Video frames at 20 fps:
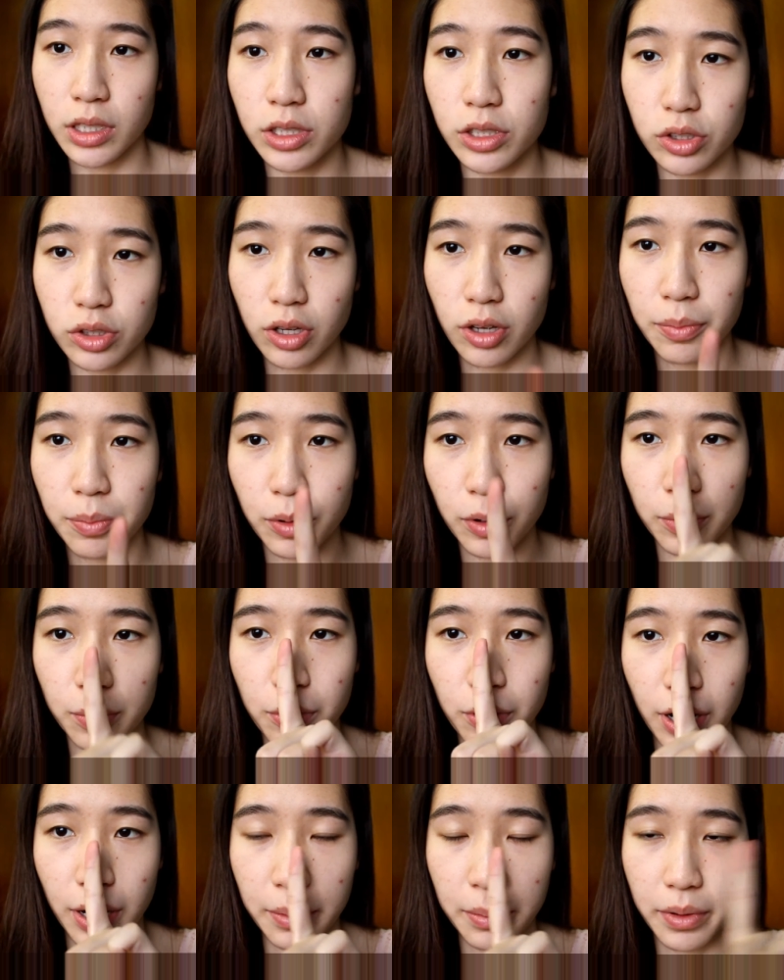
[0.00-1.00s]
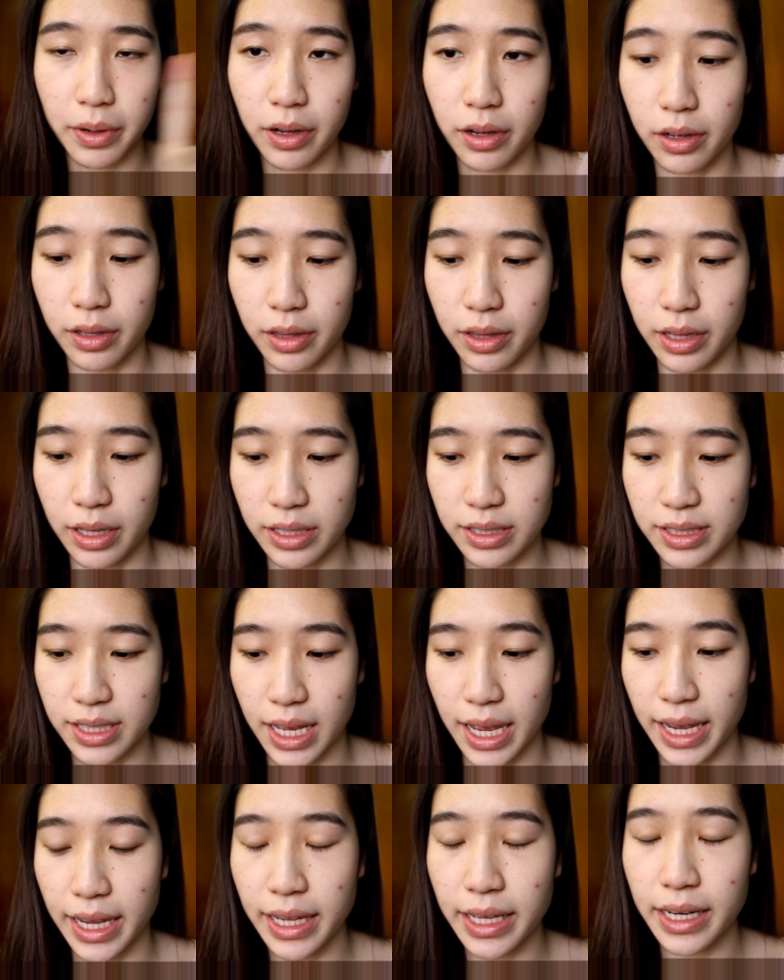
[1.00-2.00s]
So I put primer on this
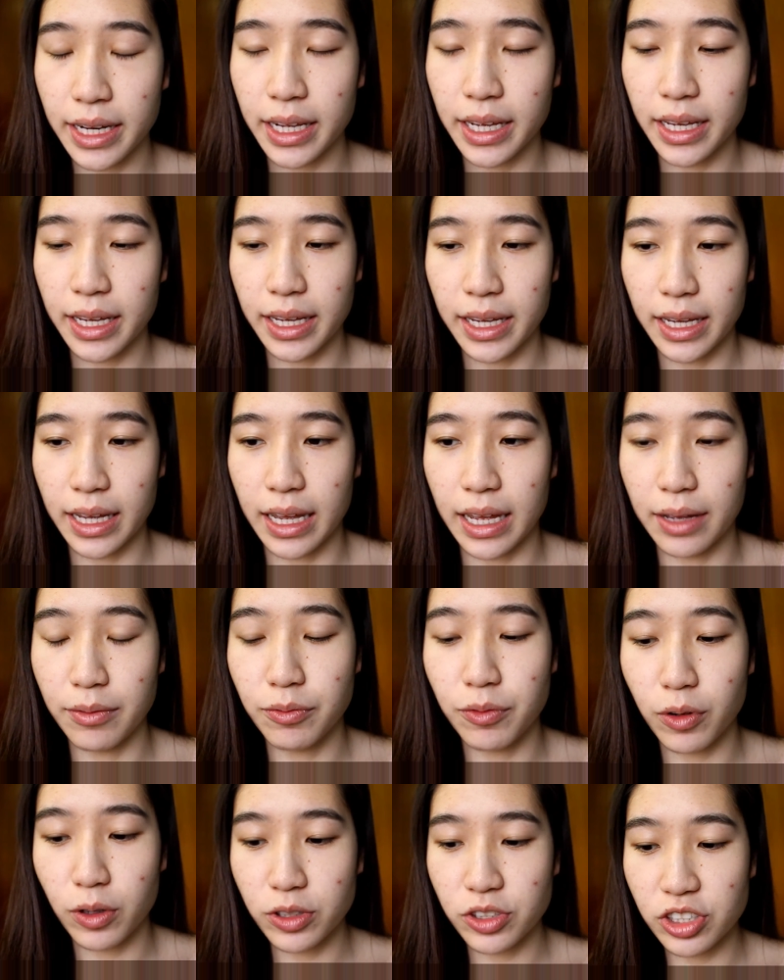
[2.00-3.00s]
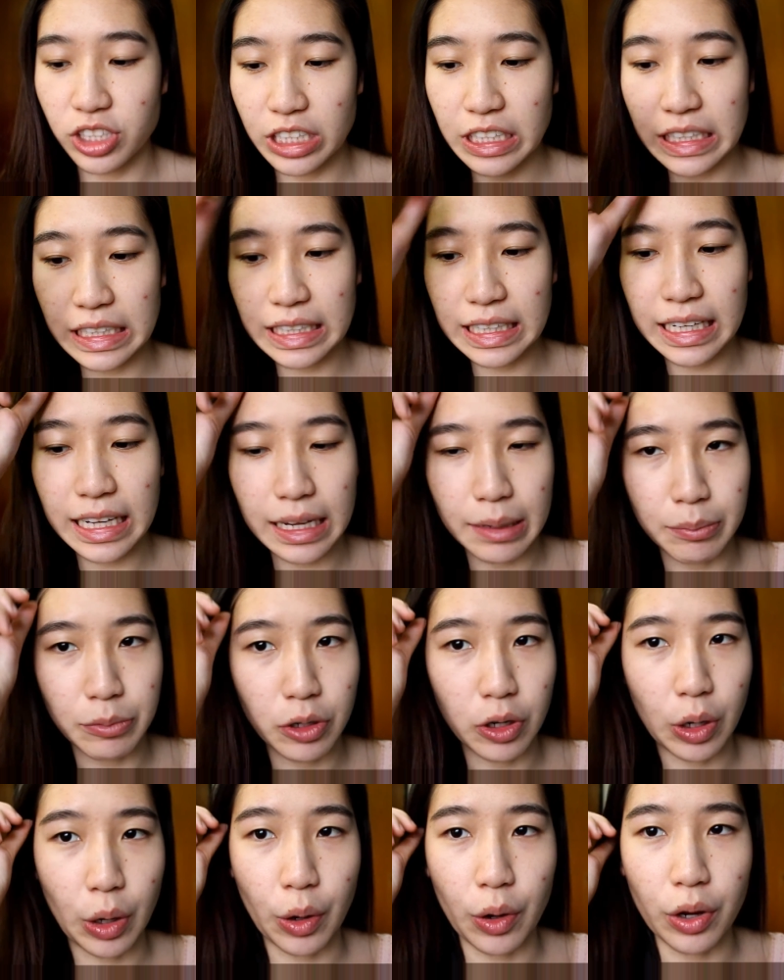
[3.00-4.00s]
side. Unfortunately, I'm
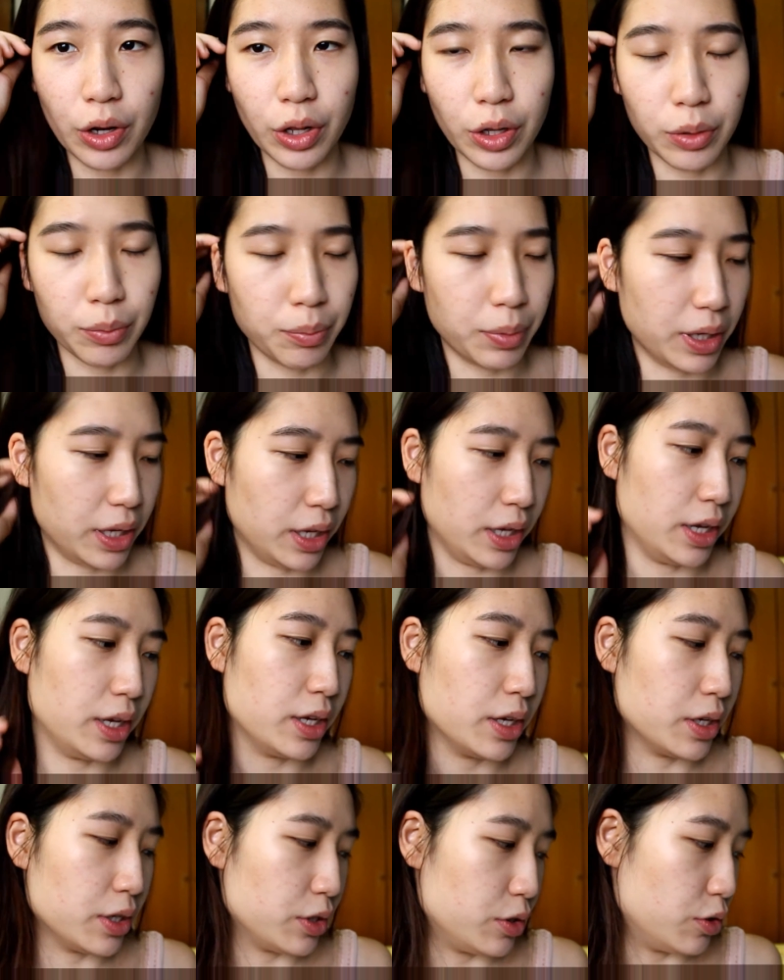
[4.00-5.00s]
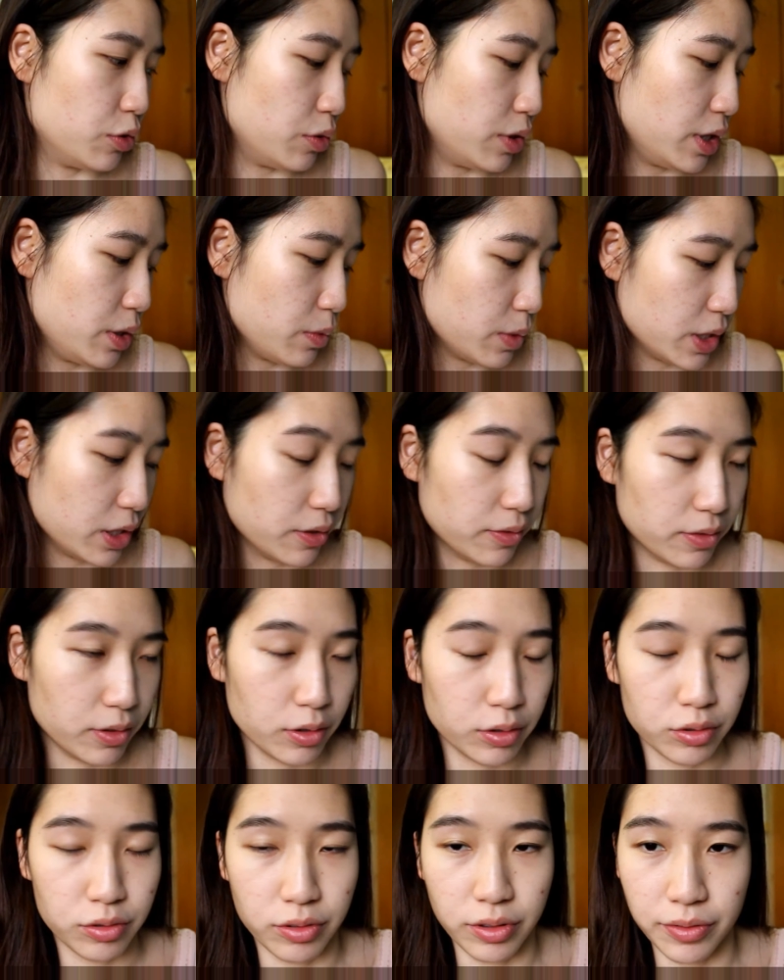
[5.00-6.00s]
not gonna be doing one of
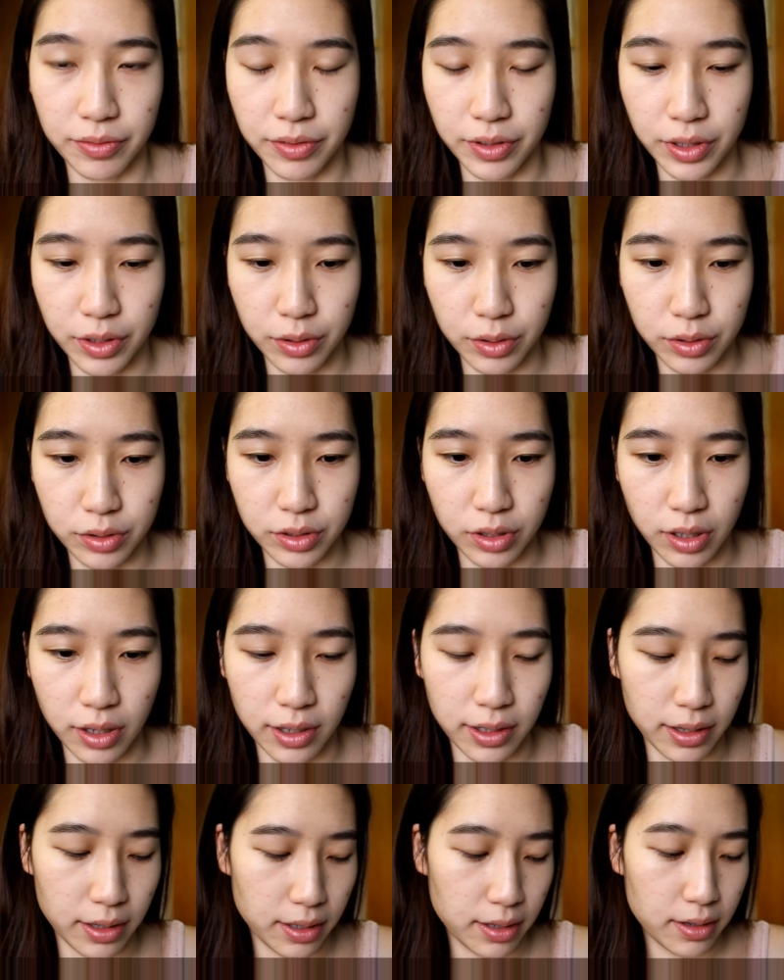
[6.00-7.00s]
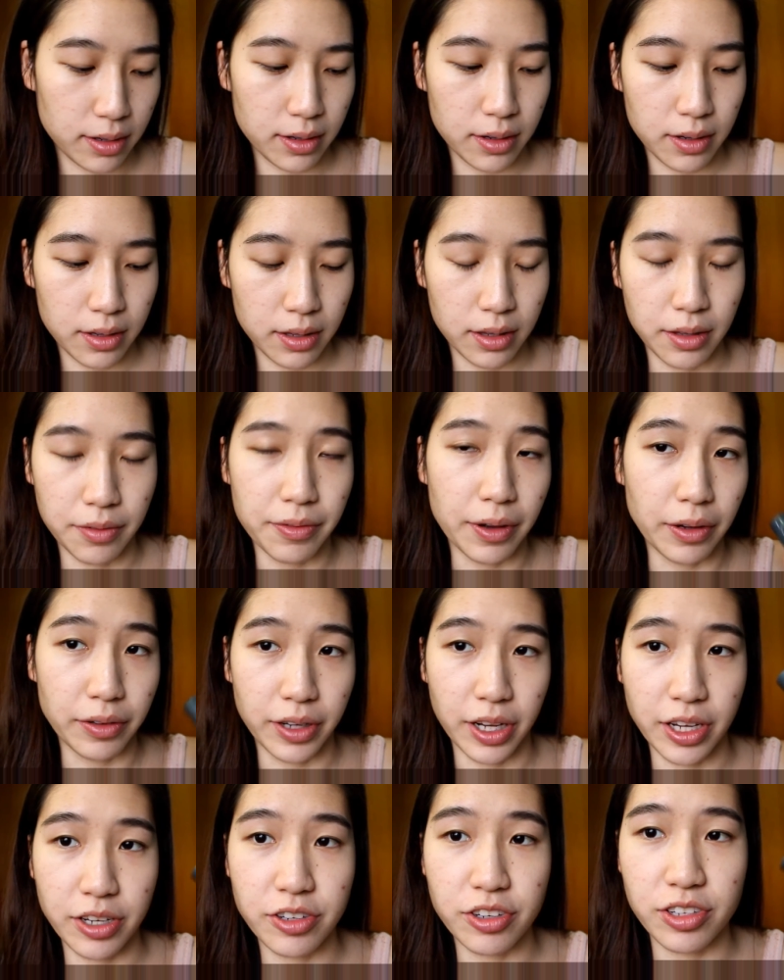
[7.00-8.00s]
those reviews on the
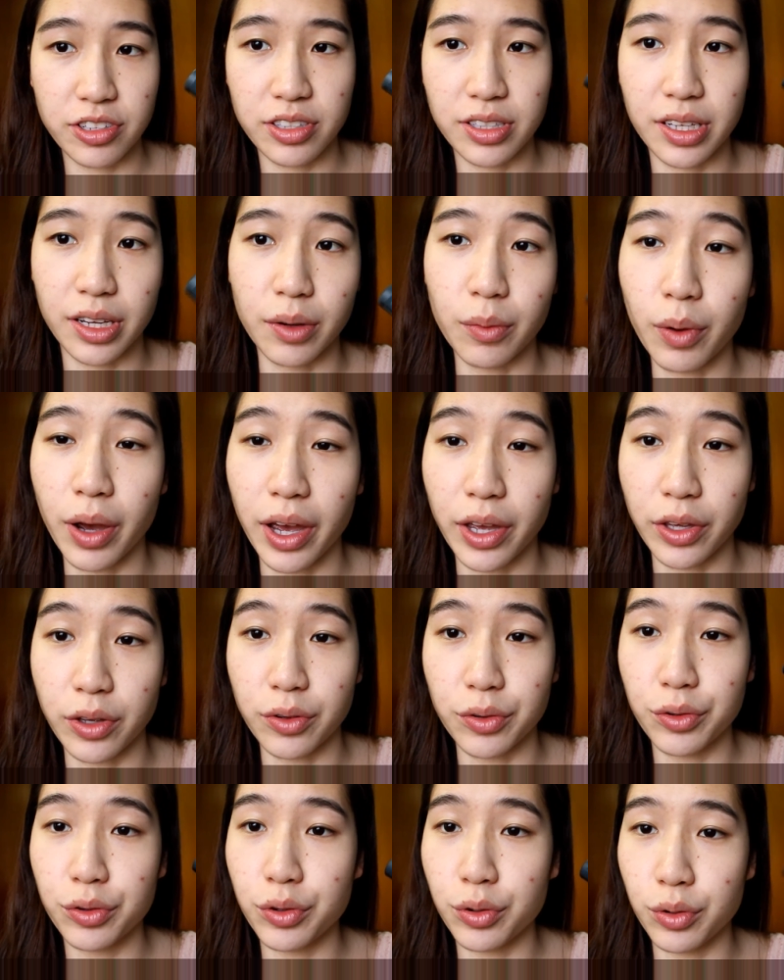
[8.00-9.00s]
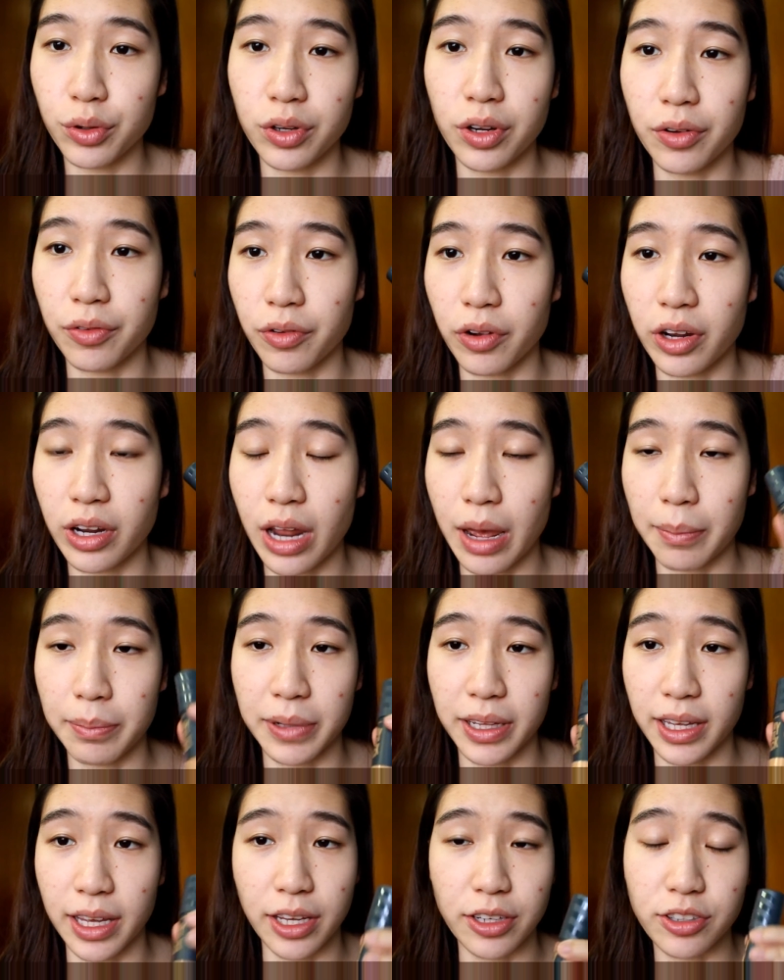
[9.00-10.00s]
foundation stick where I use two different
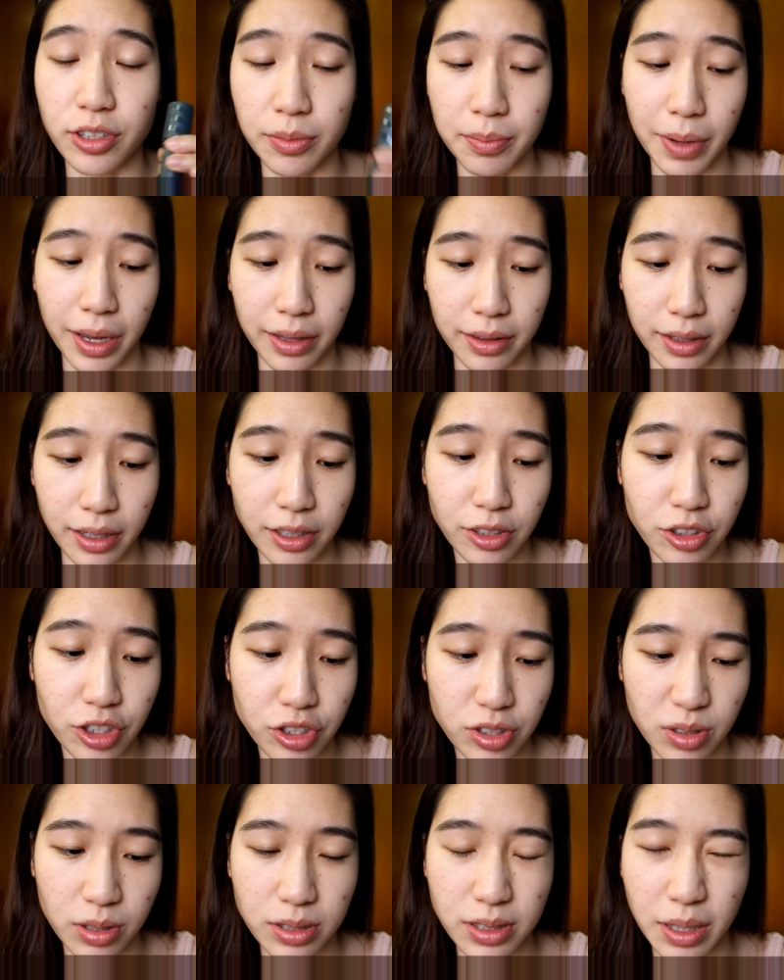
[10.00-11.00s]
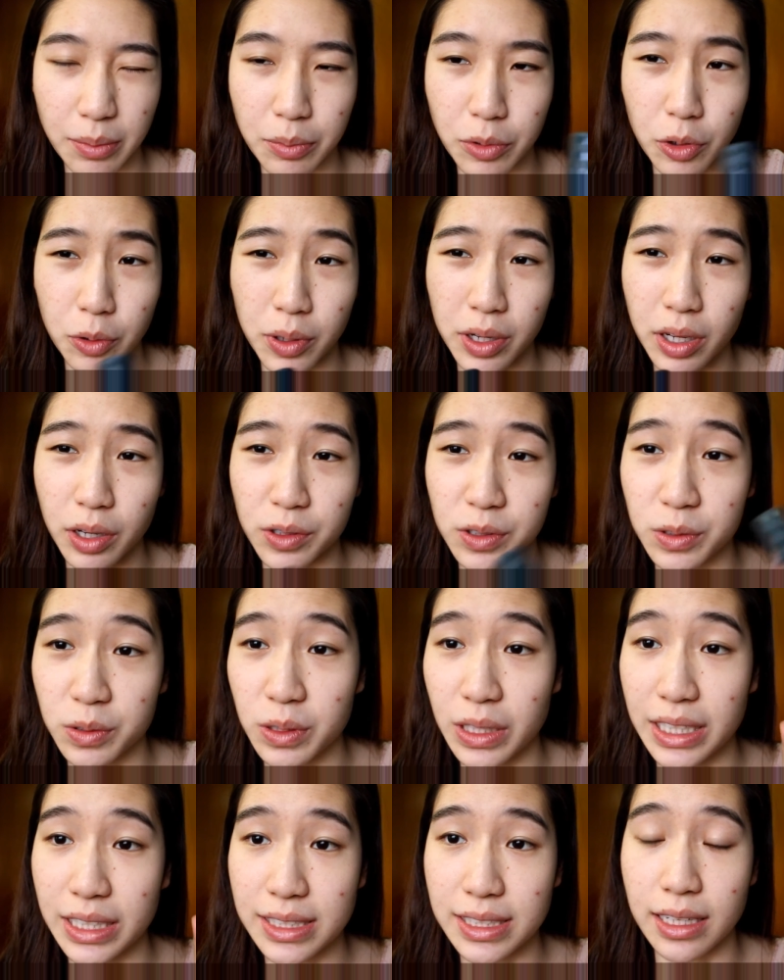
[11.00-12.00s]
application methods just because I'm doing a
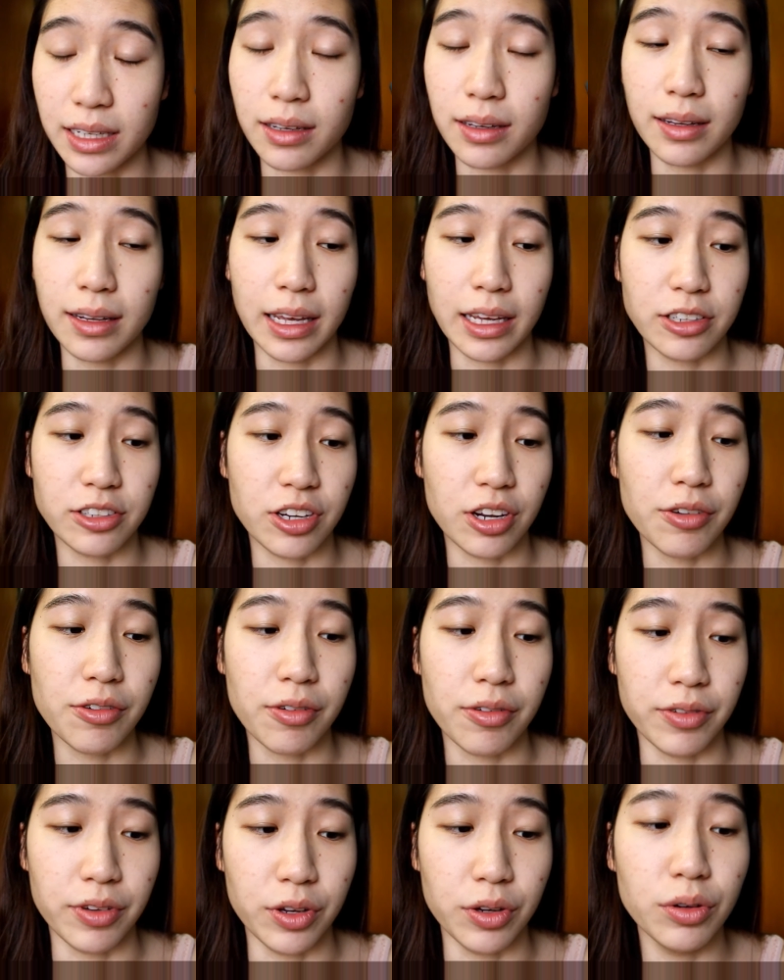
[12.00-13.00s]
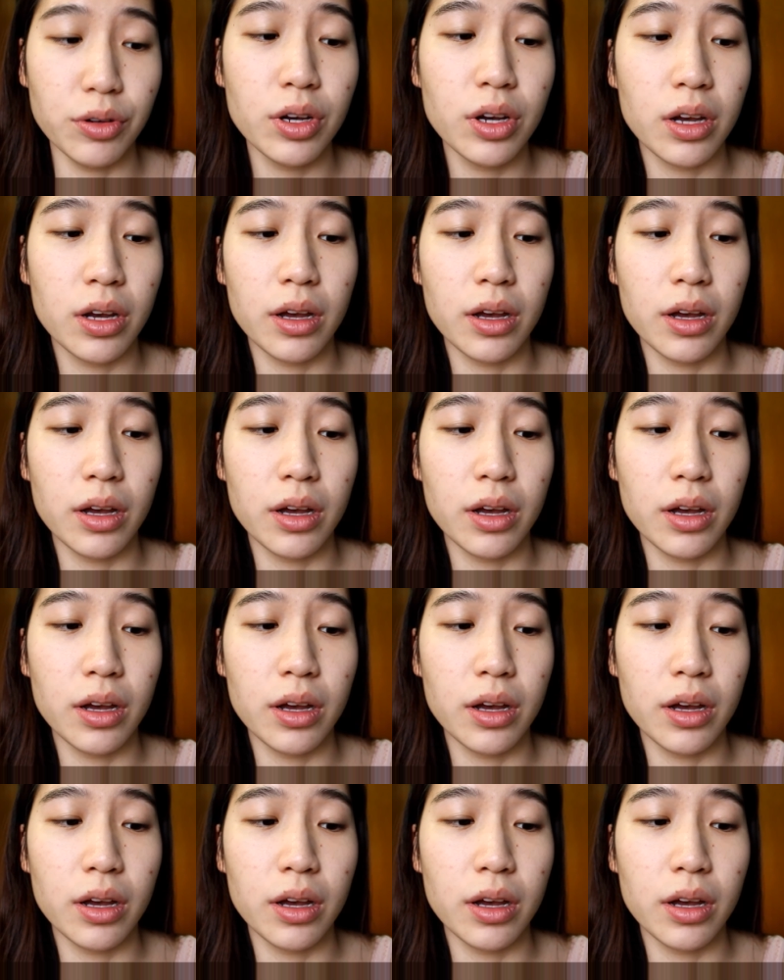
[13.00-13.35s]
holistic collection review,